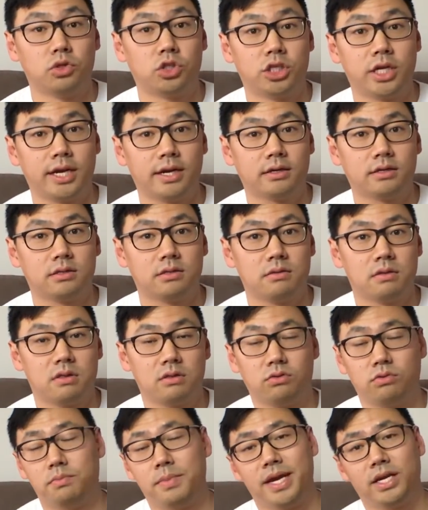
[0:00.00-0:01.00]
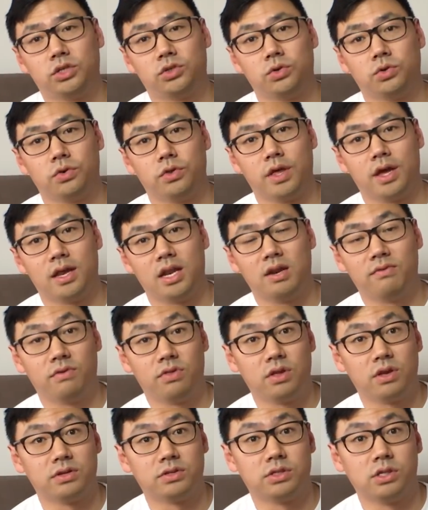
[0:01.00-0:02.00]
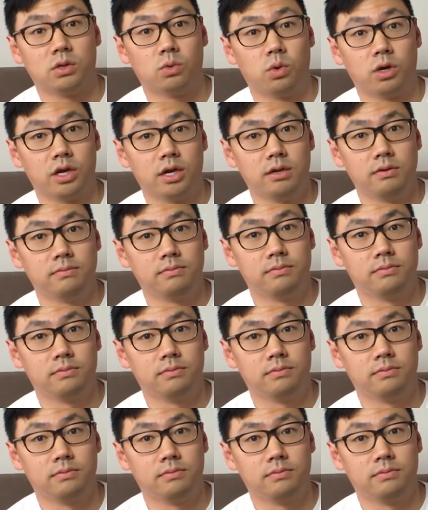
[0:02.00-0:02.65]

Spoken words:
checked to make sure that everything's still working.